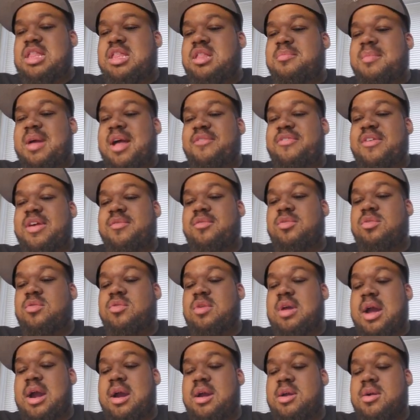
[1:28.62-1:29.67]
isn't my favorite
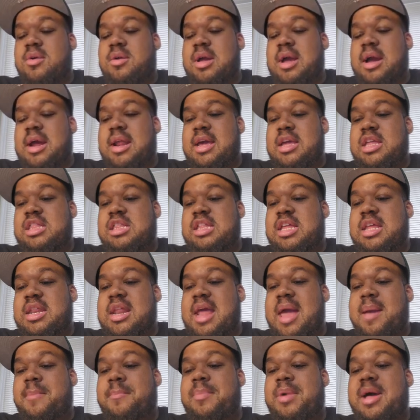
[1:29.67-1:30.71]
Lucario card, I can say
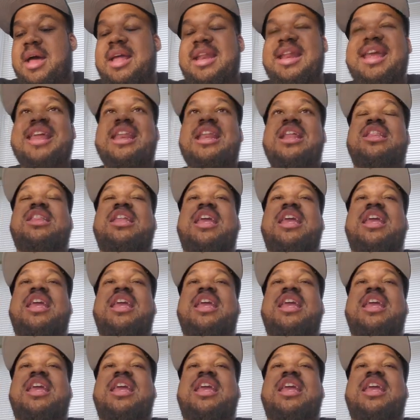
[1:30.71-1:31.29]
that, but it is